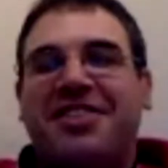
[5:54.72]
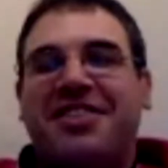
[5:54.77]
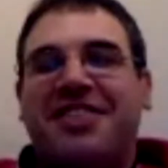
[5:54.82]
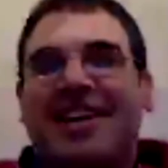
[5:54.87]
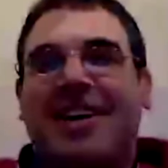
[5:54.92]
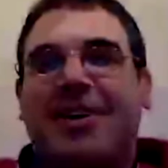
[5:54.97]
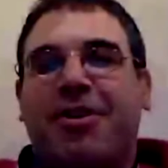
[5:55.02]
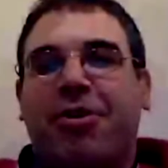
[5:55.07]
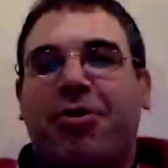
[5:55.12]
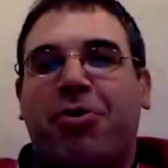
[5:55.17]
that's
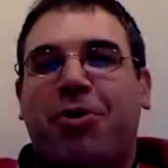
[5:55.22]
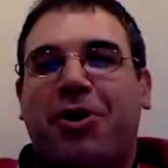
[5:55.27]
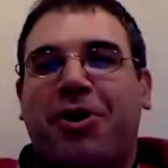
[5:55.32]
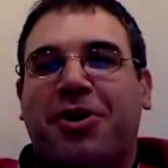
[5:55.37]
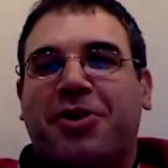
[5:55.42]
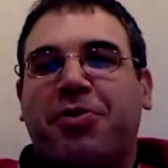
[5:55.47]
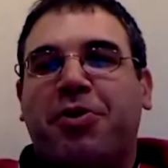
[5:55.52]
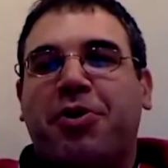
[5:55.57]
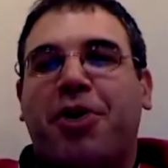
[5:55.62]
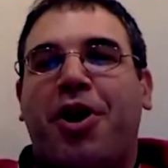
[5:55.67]
not how it
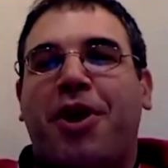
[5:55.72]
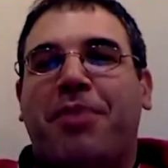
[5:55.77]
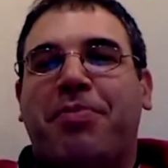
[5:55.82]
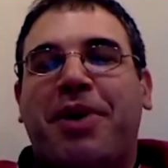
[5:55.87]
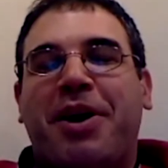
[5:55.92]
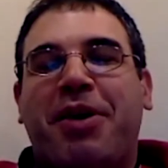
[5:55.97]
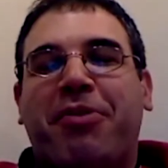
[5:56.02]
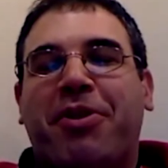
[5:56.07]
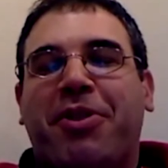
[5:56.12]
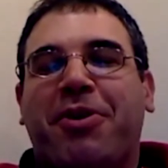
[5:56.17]
works. We all
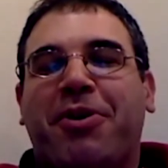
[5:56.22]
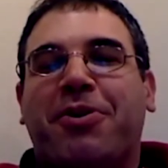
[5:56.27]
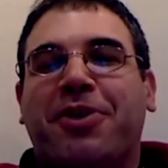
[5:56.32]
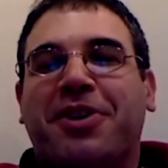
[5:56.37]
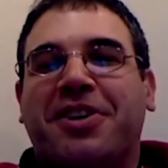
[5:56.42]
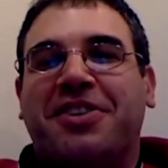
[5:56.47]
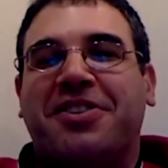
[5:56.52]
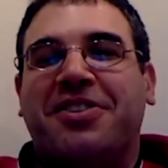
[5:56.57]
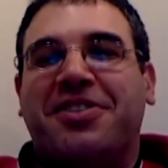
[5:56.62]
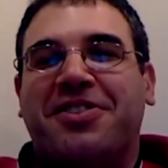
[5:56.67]
pay
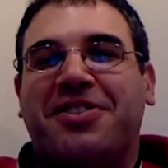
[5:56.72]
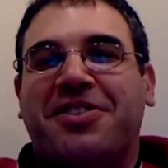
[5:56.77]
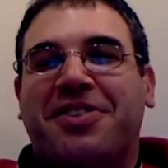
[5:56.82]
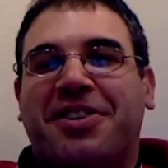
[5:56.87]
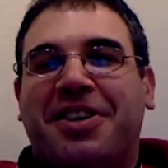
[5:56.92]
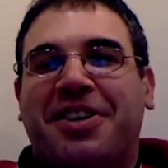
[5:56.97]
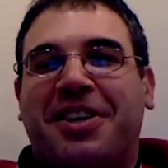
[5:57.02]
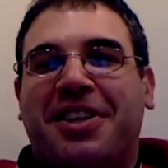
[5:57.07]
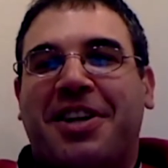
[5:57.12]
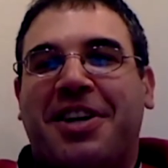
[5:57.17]
withholdings,
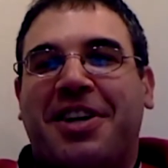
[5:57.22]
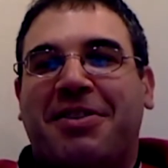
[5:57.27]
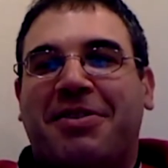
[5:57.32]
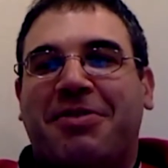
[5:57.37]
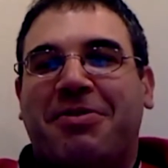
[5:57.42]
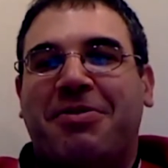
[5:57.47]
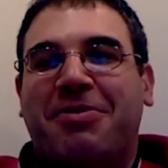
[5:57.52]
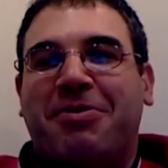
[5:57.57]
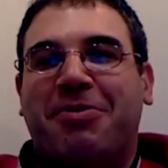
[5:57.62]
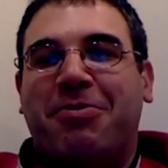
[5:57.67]
and then
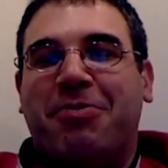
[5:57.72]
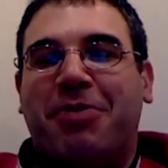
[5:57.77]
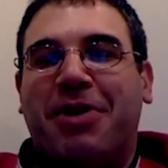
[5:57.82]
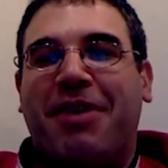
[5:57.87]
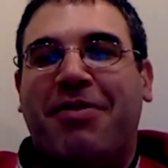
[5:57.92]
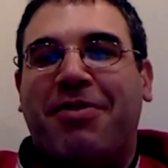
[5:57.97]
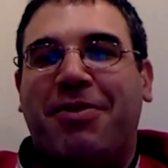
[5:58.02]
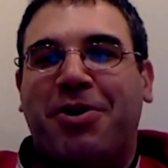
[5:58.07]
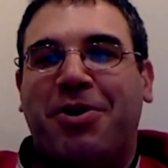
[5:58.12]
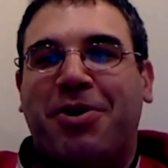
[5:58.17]

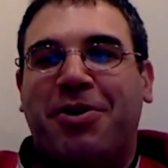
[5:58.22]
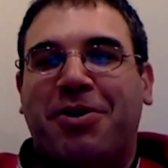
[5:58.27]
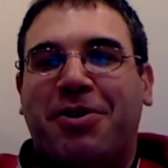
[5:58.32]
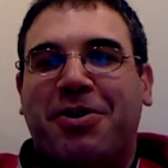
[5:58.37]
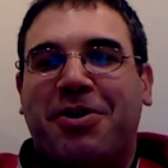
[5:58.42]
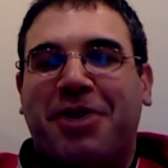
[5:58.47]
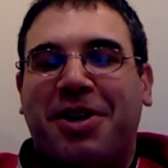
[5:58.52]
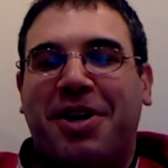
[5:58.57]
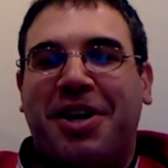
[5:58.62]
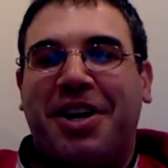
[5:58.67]
whatever
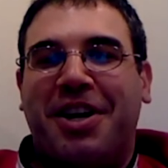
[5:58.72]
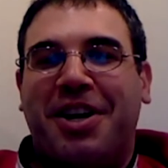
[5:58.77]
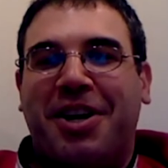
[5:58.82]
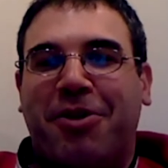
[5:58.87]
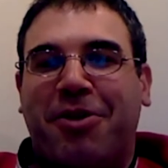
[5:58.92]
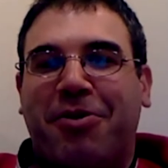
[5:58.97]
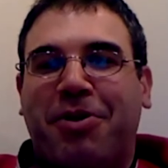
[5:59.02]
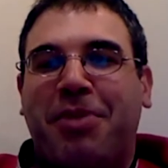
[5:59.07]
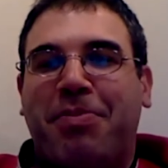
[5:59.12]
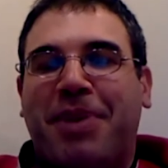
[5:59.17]
your
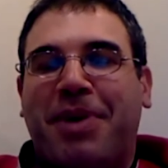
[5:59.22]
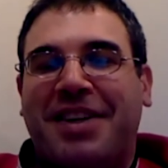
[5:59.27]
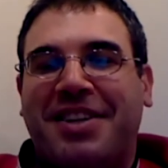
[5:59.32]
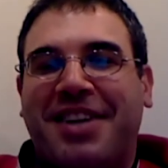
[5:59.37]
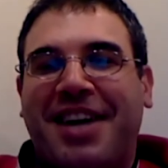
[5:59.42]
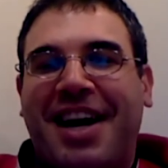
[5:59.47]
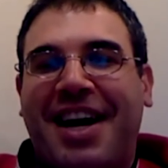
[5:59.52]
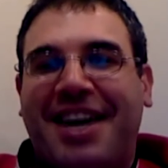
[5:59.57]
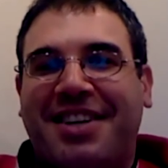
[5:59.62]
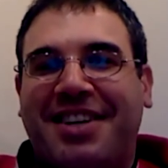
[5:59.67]
agreed upon
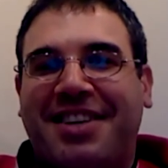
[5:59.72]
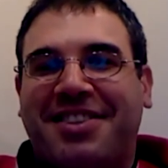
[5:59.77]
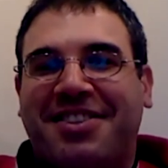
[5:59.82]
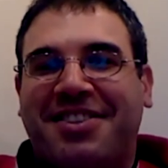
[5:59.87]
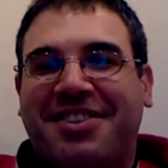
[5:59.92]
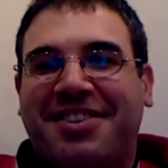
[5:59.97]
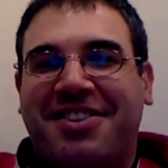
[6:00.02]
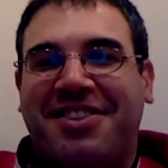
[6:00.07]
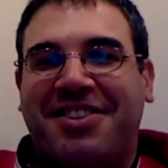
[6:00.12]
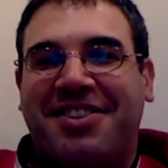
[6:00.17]
tax
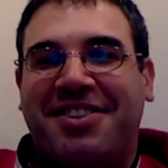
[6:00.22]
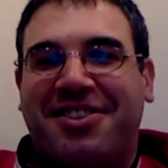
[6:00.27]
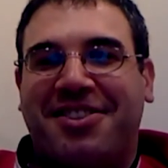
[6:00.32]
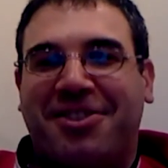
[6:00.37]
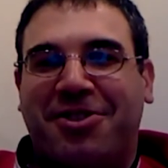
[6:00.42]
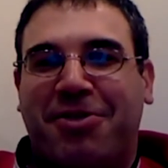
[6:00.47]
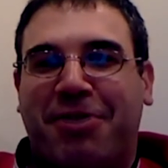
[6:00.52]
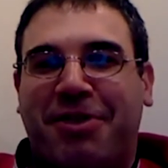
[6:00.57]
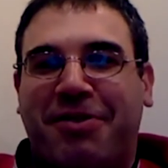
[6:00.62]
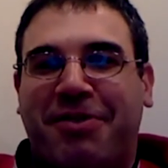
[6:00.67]
is,
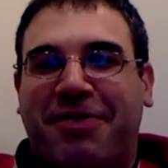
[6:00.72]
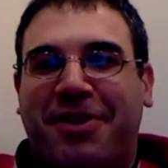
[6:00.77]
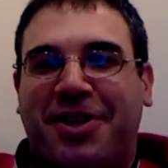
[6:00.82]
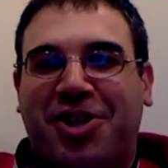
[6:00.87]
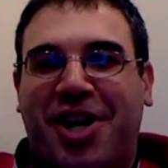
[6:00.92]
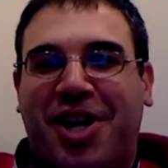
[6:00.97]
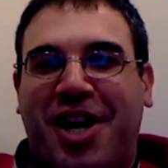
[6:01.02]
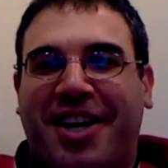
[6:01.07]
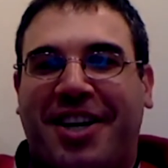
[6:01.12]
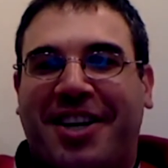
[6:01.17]
you get a
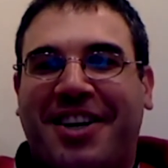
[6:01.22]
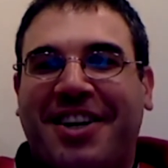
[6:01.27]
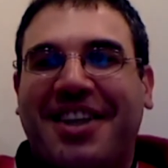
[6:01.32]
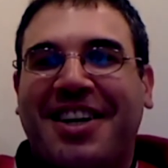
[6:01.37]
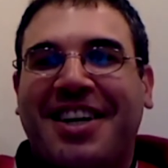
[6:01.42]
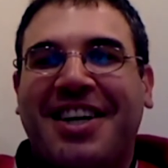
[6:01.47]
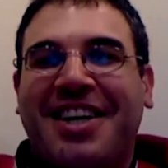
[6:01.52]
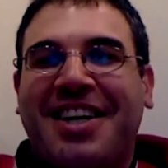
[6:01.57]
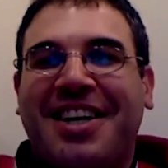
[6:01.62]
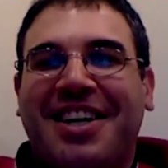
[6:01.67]
refund
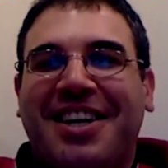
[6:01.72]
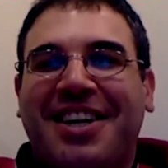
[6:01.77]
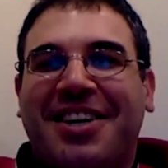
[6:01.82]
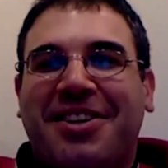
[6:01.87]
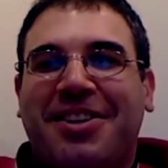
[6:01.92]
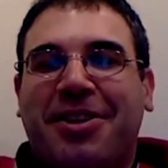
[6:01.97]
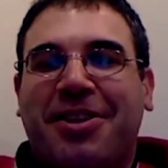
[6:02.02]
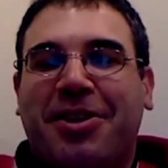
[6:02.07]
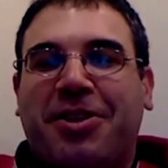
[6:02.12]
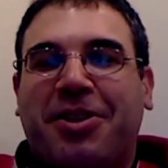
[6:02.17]
check.
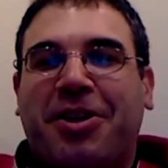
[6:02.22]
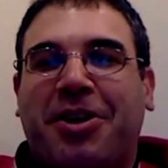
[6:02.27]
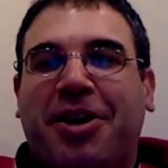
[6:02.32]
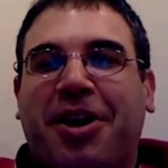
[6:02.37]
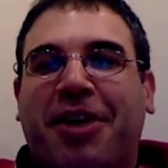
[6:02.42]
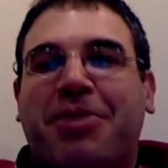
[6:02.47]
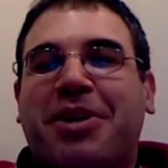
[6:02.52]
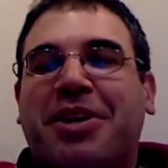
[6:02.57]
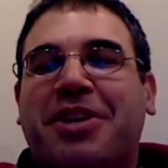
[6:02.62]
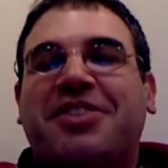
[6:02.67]

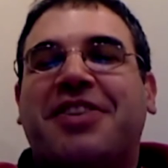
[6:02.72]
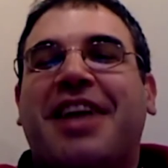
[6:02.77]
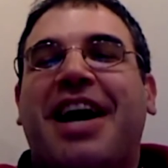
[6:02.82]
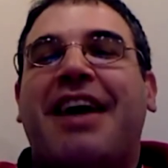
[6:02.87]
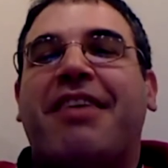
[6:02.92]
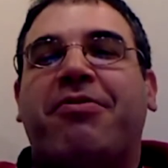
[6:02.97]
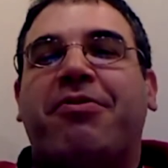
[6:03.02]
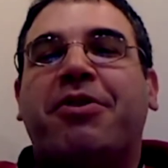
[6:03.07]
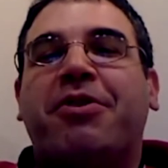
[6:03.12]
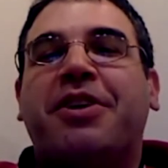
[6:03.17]
The
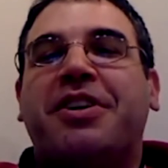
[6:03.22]
government's